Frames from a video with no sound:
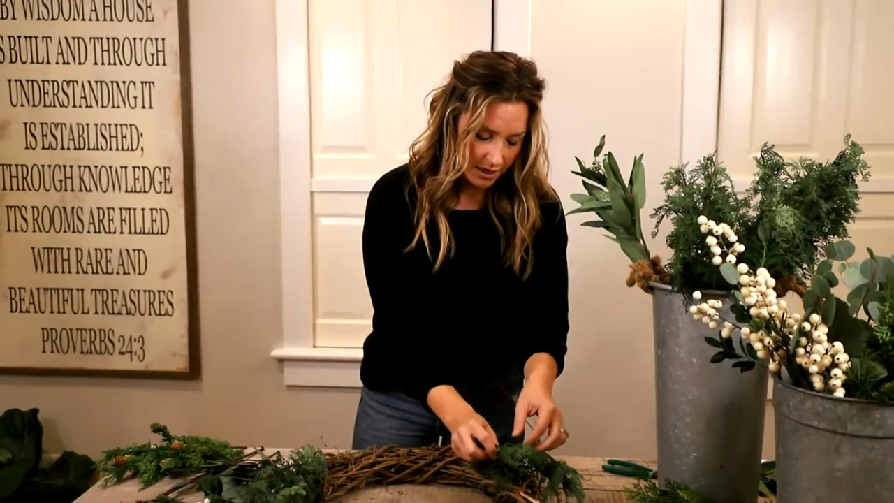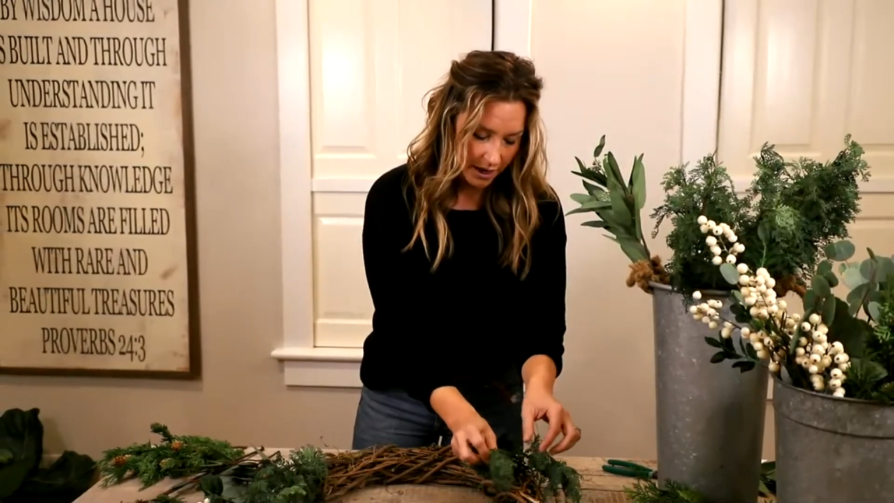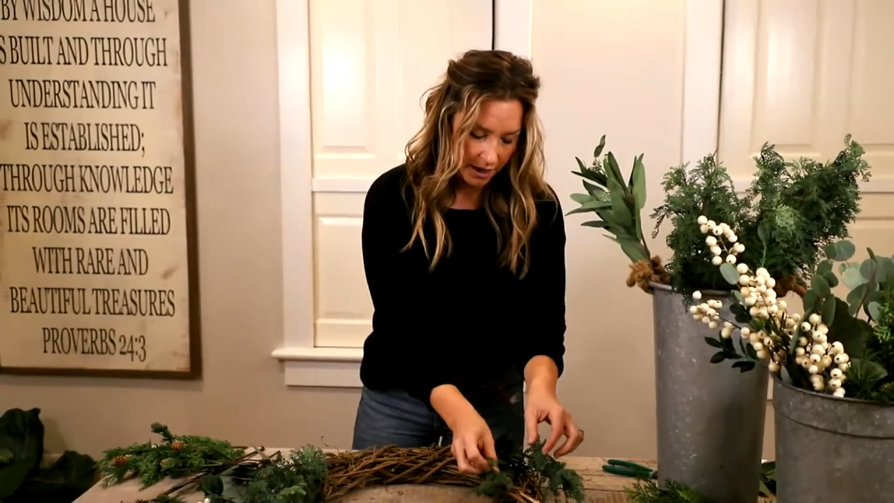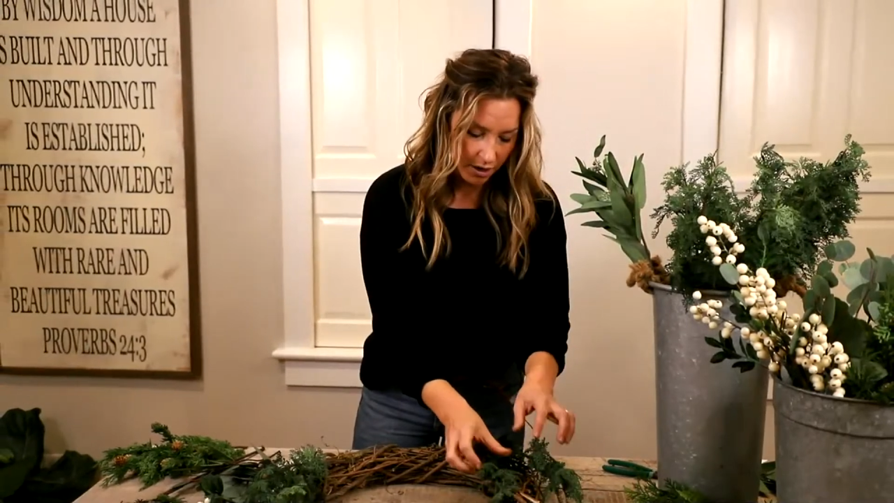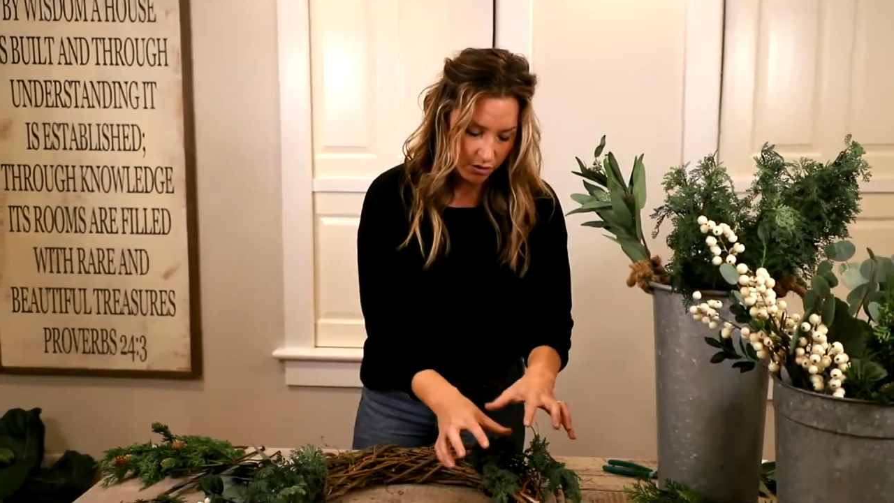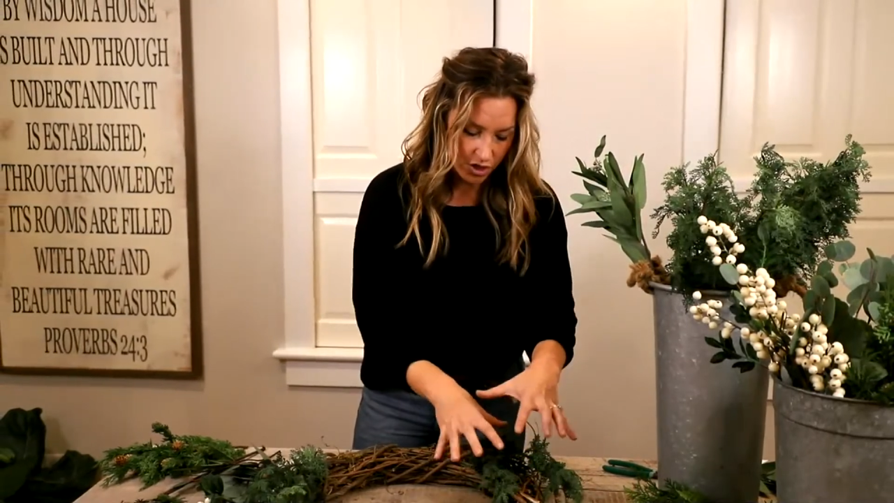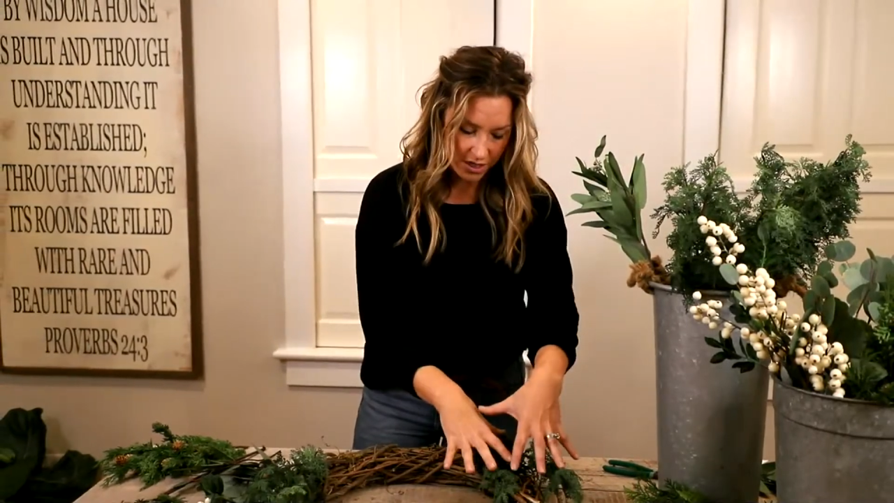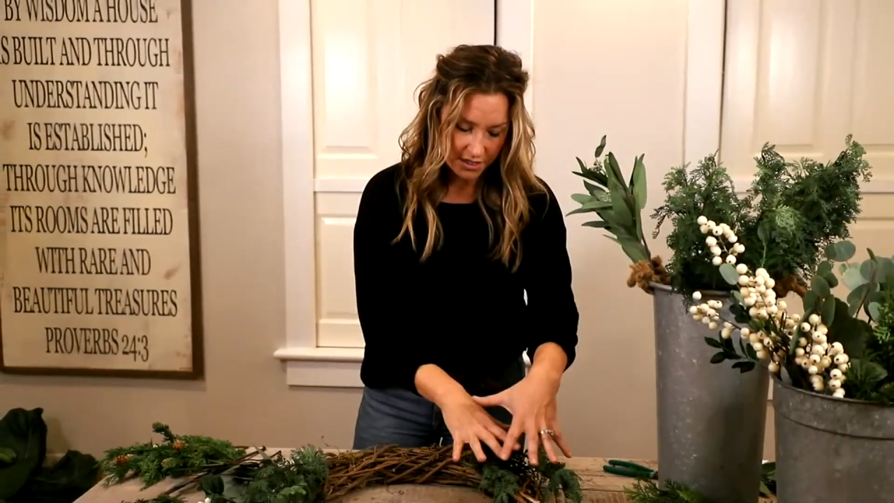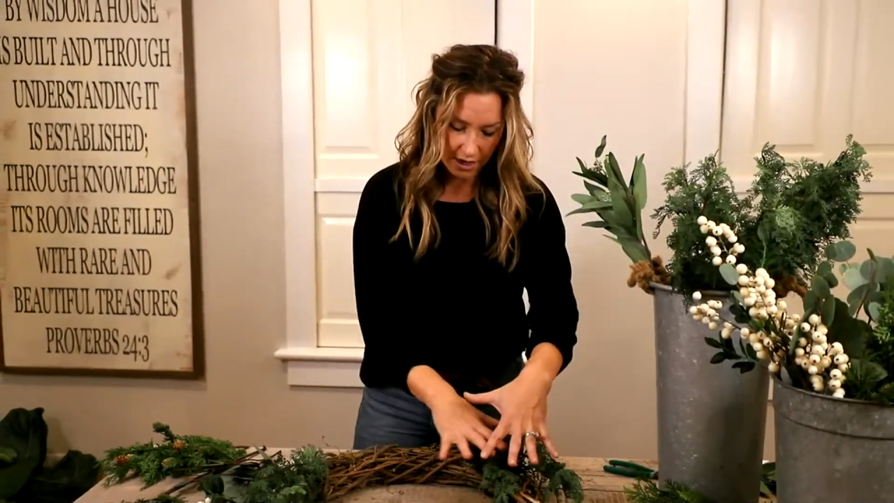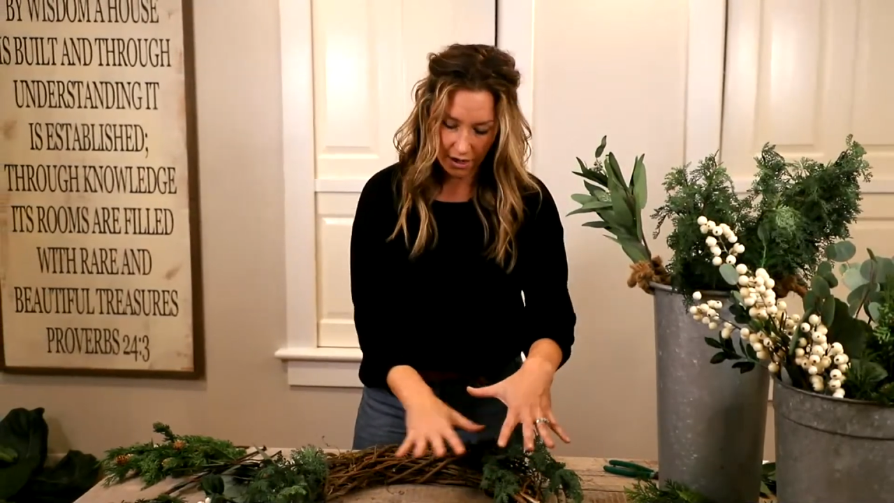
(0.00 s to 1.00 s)

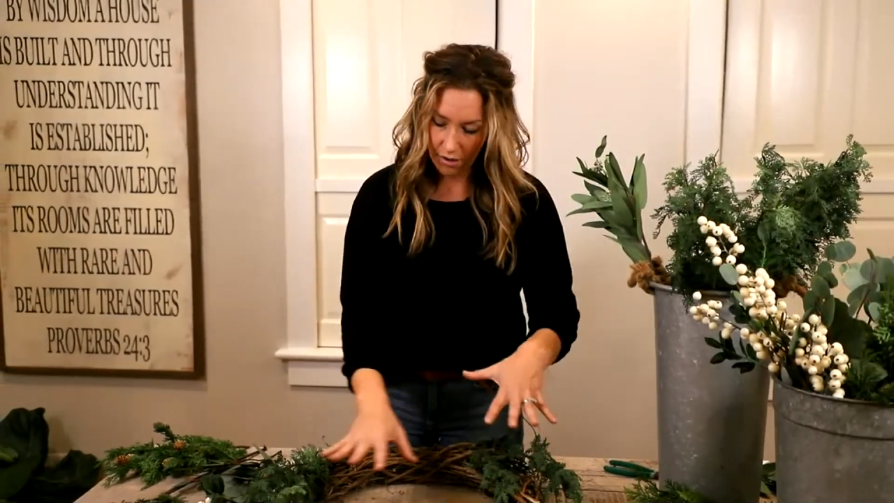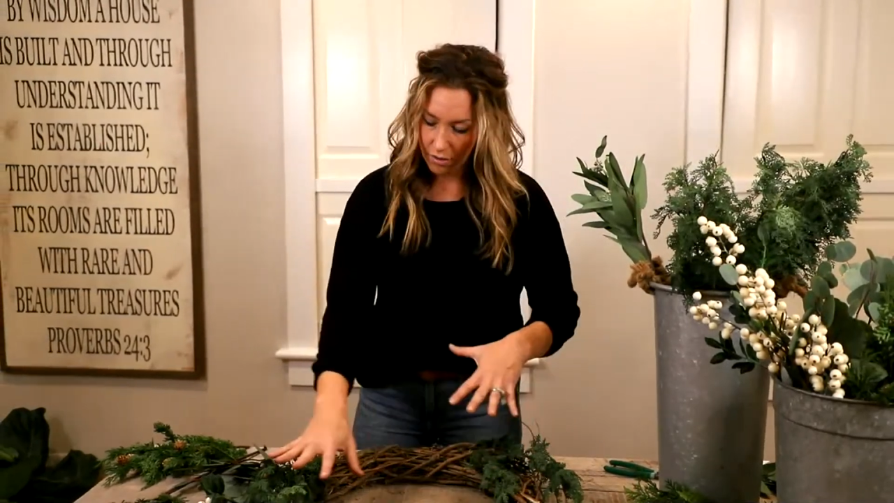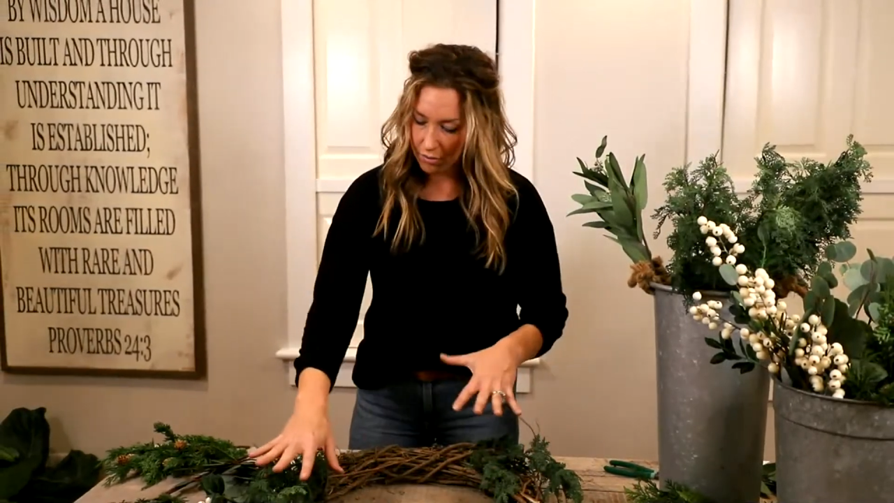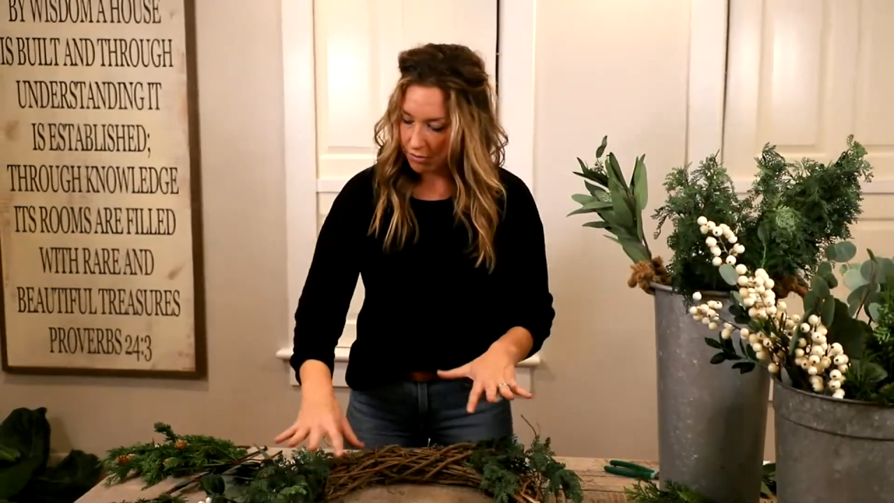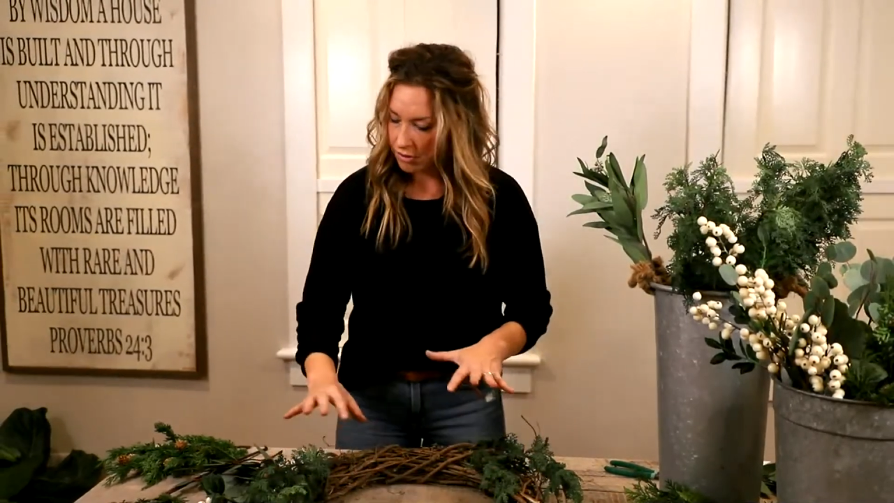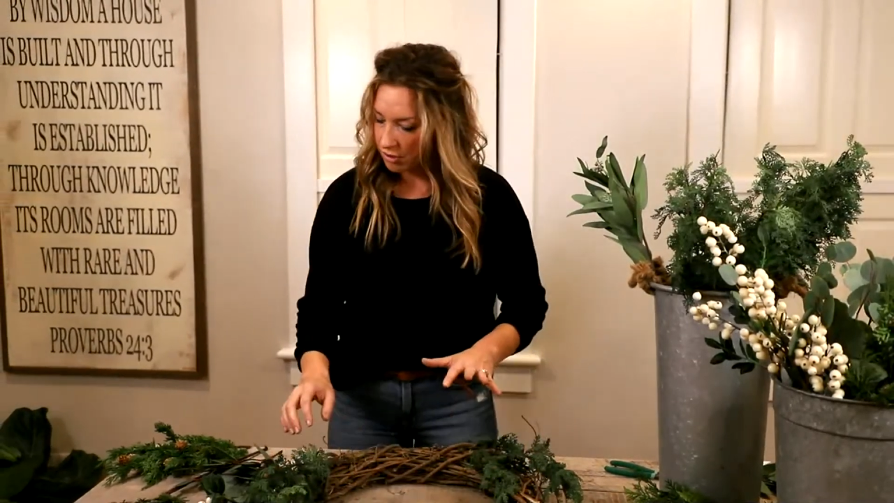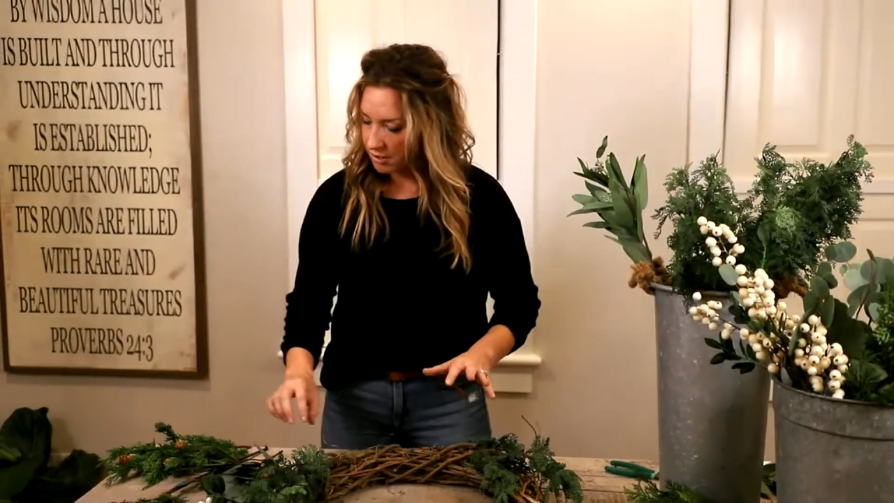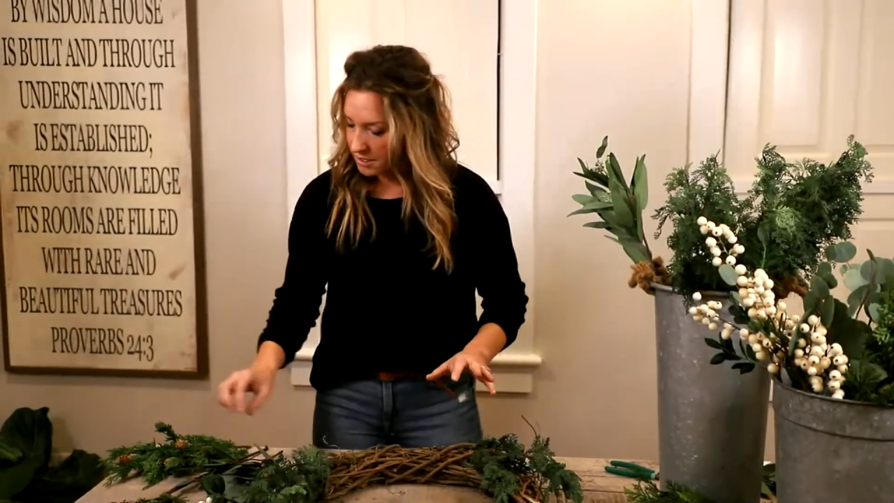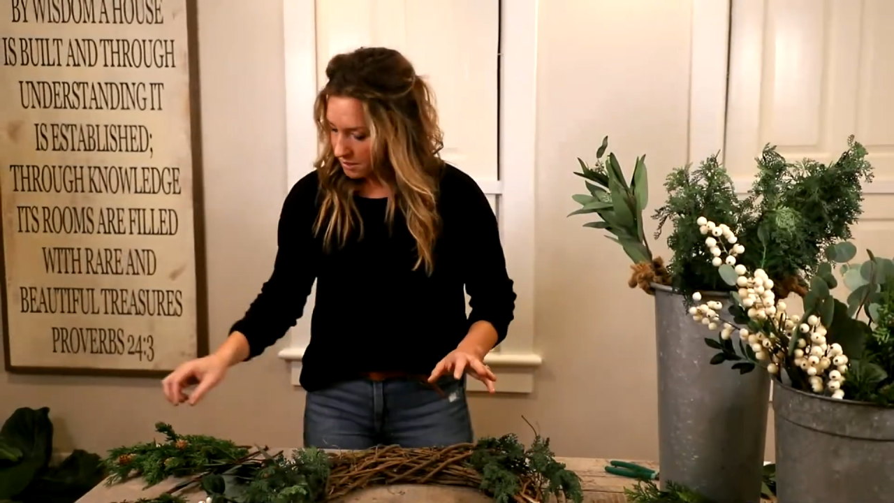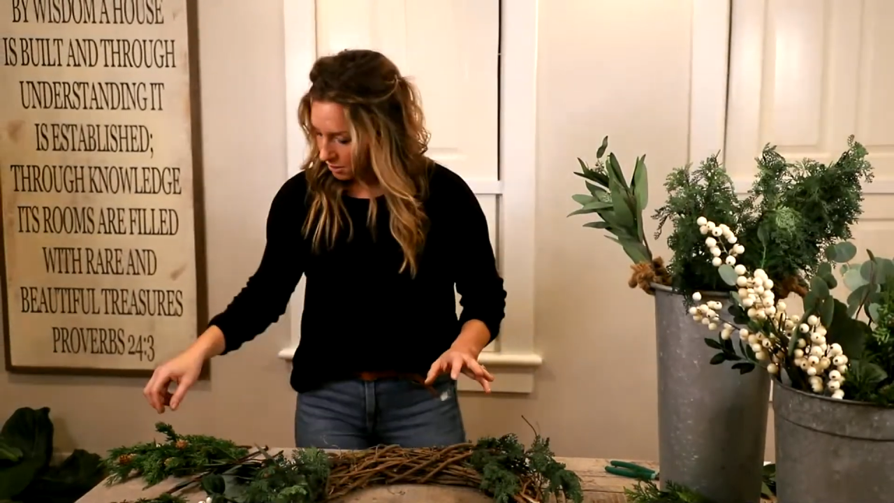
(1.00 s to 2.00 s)
how the
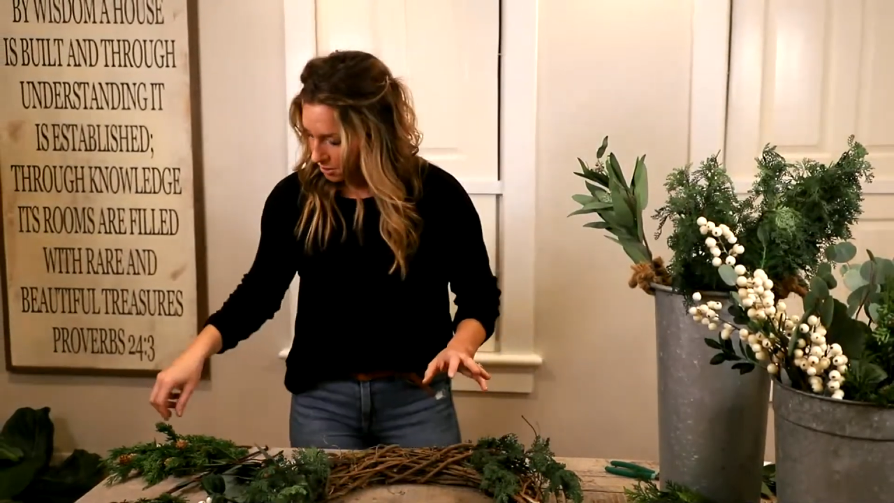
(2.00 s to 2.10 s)
greens are